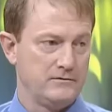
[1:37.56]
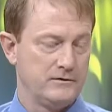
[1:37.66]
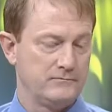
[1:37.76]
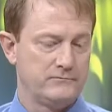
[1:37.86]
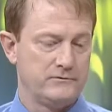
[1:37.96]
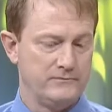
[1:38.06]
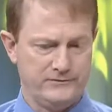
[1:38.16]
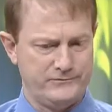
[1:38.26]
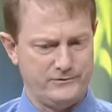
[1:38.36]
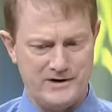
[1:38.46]
the,
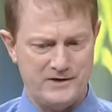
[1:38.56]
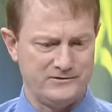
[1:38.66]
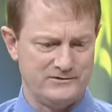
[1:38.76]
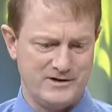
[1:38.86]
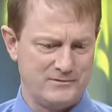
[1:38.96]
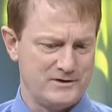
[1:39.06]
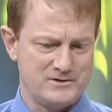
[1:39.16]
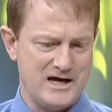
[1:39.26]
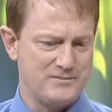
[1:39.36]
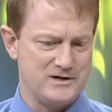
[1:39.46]
in 2010 when the
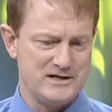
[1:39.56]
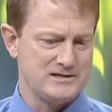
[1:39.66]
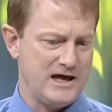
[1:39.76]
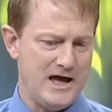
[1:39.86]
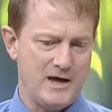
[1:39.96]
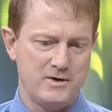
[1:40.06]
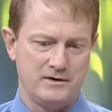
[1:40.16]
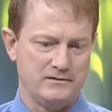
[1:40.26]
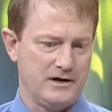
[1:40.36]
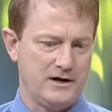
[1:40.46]
Japanese came
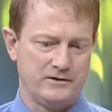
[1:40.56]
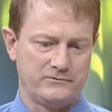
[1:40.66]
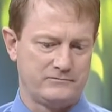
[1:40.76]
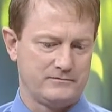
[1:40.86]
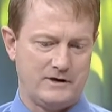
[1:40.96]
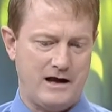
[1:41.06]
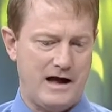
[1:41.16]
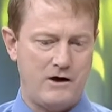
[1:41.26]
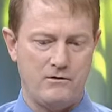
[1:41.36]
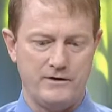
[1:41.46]
and, and
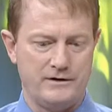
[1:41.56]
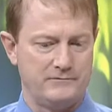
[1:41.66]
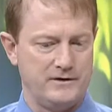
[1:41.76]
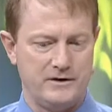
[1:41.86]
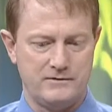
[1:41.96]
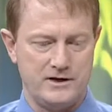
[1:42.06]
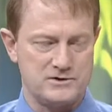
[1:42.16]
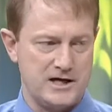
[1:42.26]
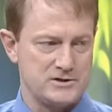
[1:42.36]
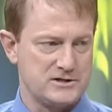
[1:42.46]
how it, it, it
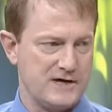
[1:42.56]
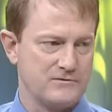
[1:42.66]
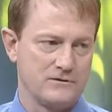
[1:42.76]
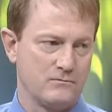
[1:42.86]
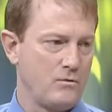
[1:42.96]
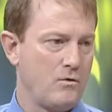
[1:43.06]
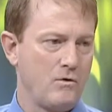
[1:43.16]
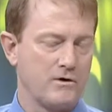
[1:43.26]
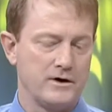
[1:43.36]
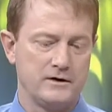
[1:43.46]
changed after the
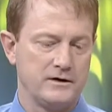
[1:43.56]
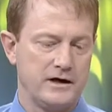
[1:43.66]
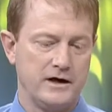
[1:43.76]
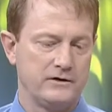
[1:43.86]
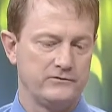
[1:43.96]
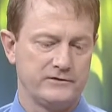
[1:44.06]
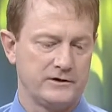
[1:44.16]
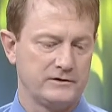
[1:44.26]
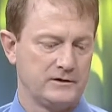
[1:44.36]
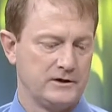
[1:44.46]
war and, and
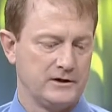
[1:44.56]
uh,